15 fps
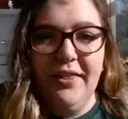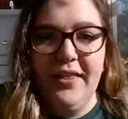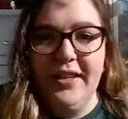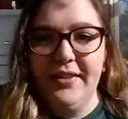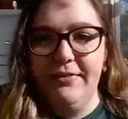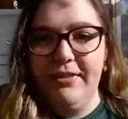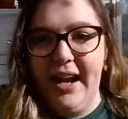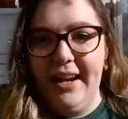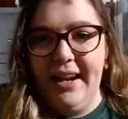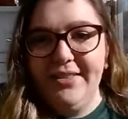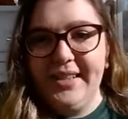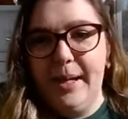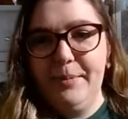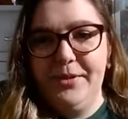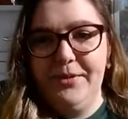the 5
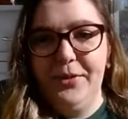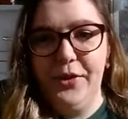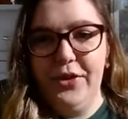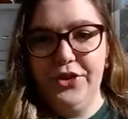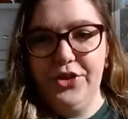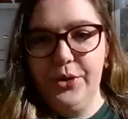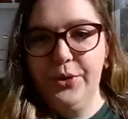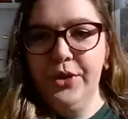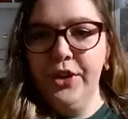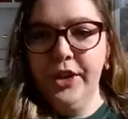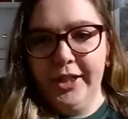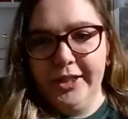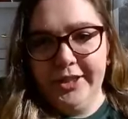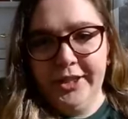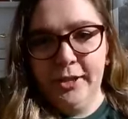steps for the Junior
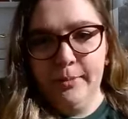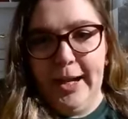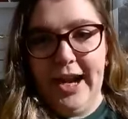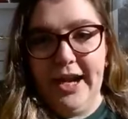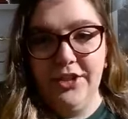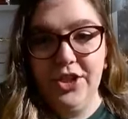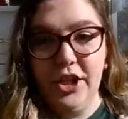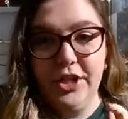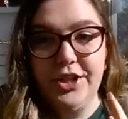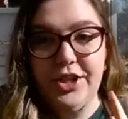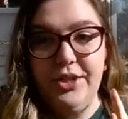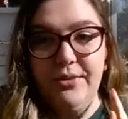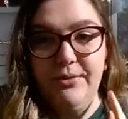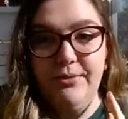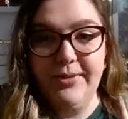Gardener Badge are
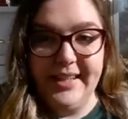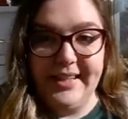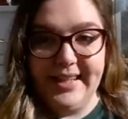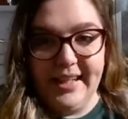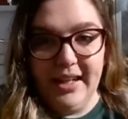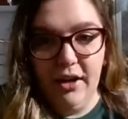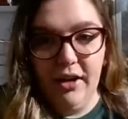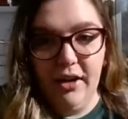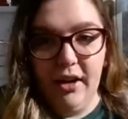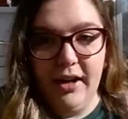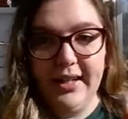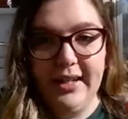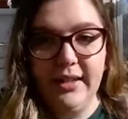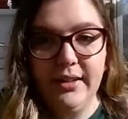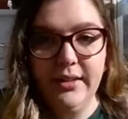to visit a
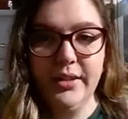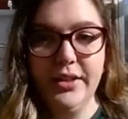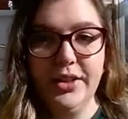garden,